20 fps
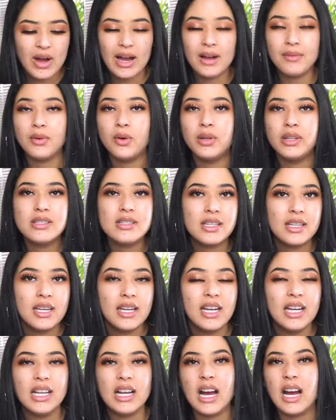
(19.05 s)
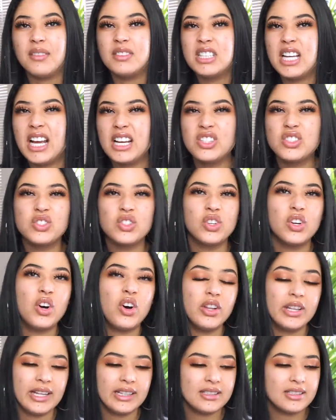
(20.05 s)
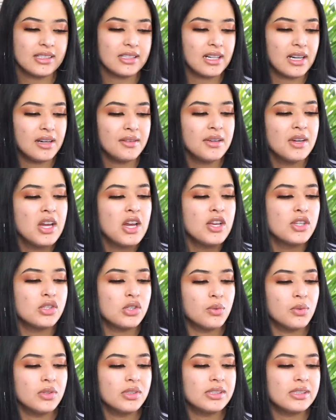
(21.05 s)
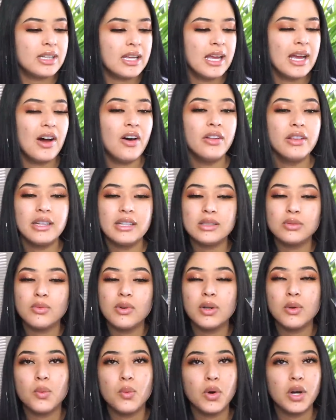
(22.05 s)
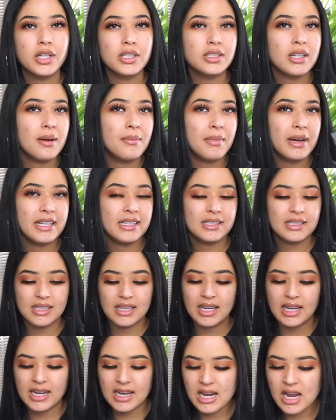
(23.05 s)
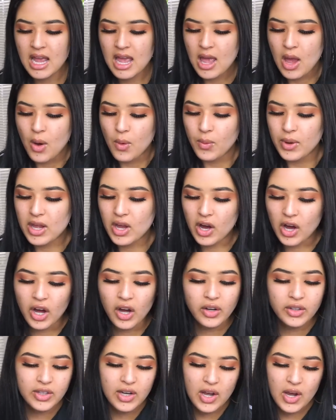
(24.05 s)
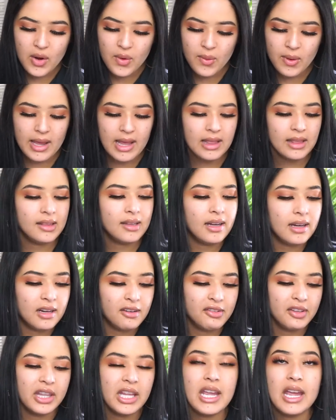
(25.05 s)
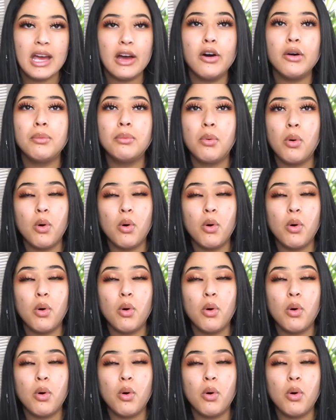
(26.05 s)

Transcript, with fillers: I have oily skin, I have texture, all that stuff. So we'll see how this one works on my skin. We all know and love the e.l.f.